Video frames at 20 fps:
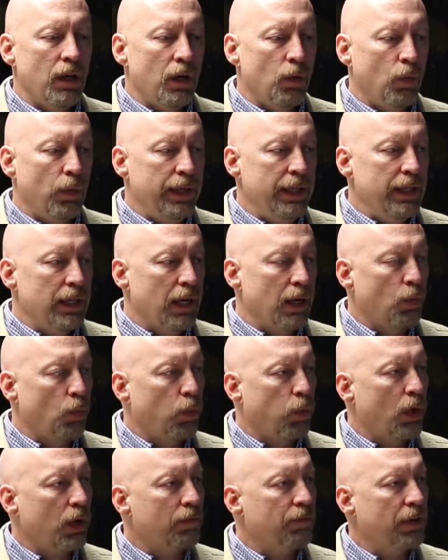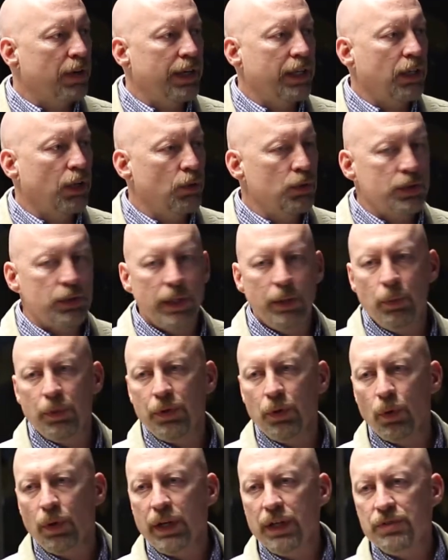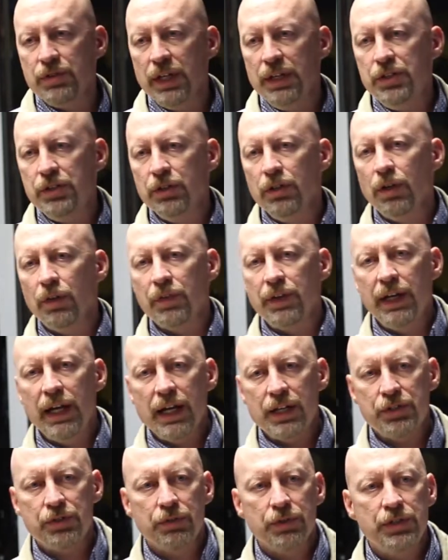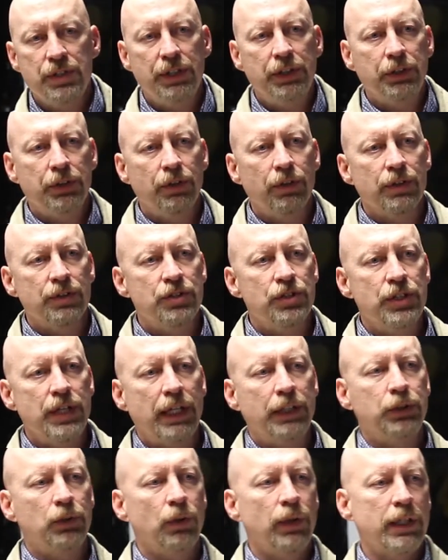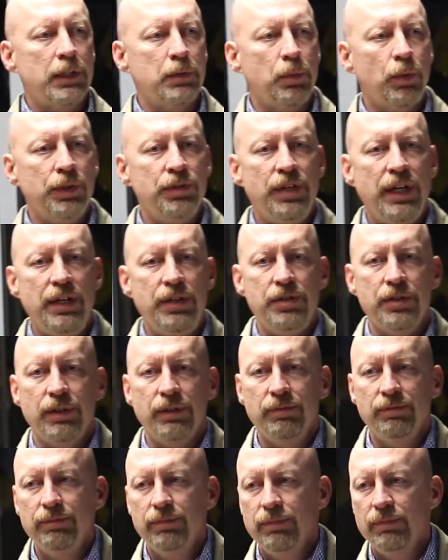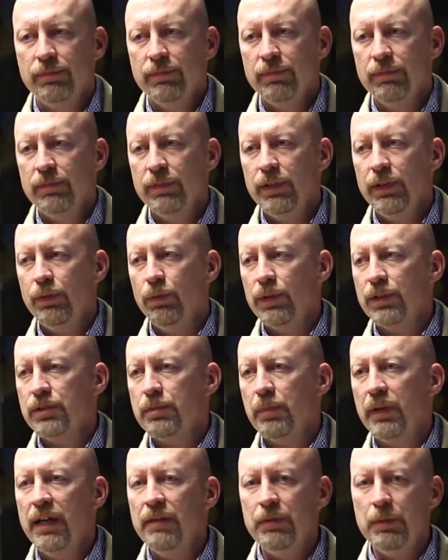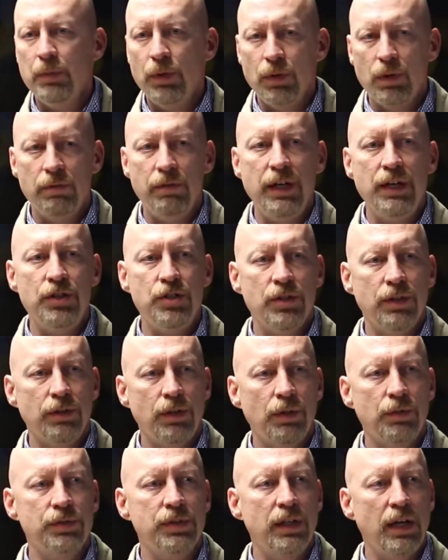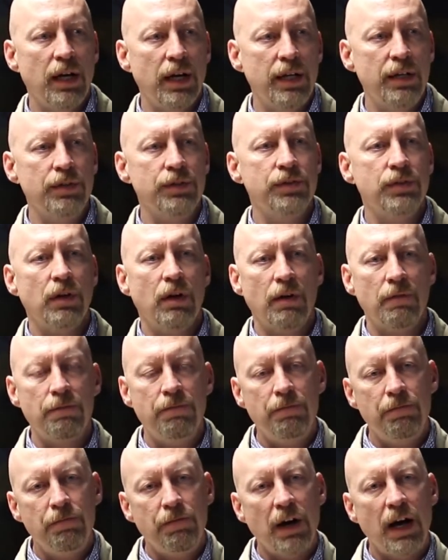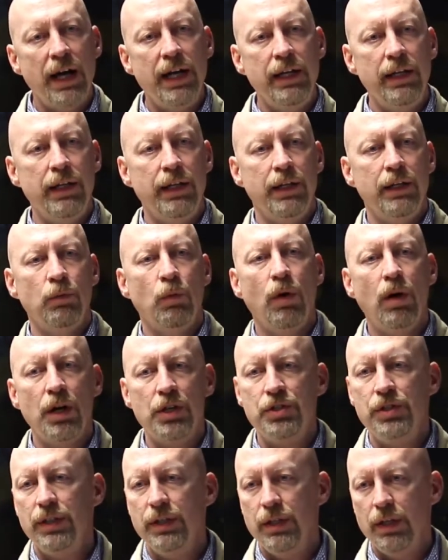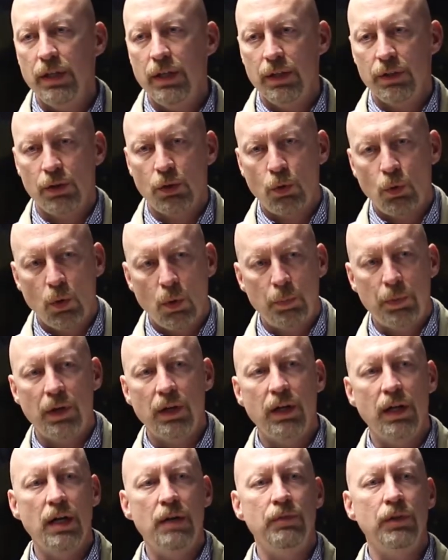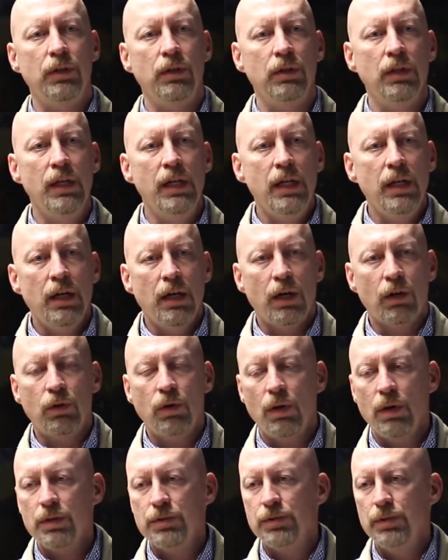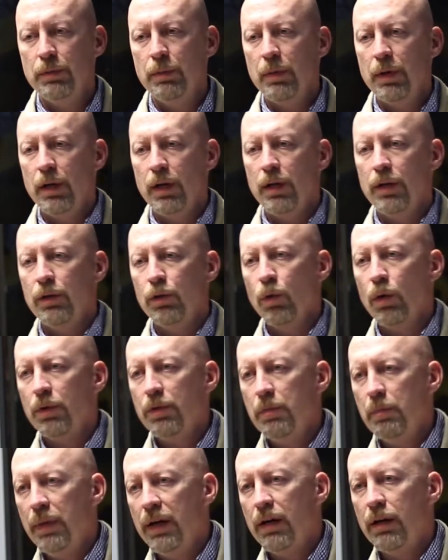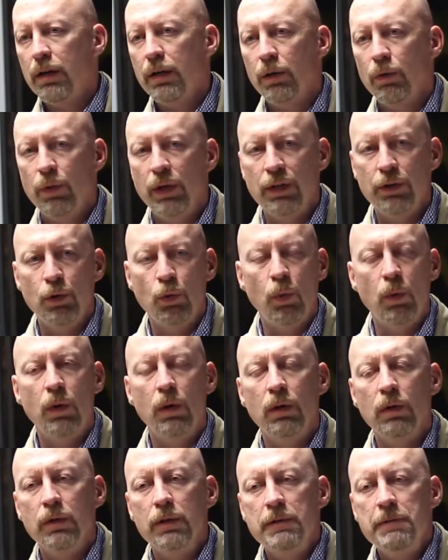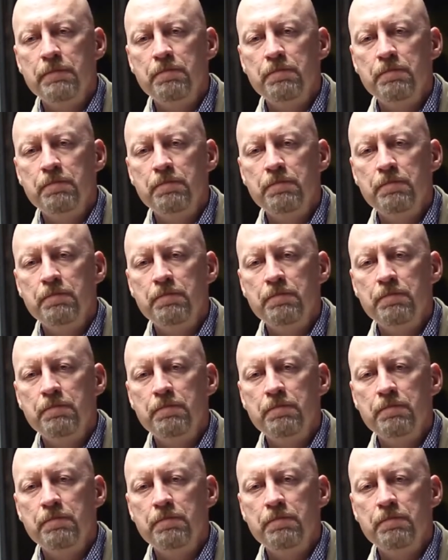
We work very closely with an organization called the National Center on Sexual Exploitation. You want some heavy motivation? Those guys are fighting in Washington at a corporate level across North America and around the world.